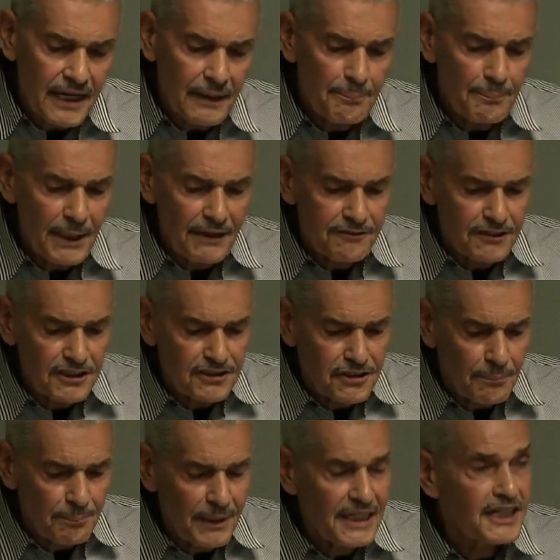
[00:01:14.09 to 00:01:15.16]
a beverage
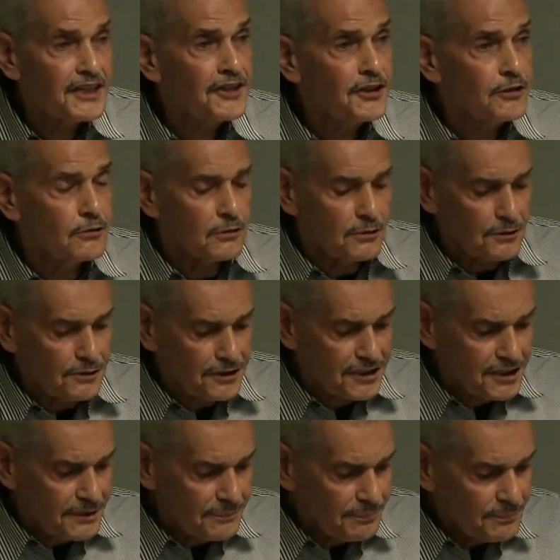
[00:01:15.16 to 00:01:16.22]
of many hues,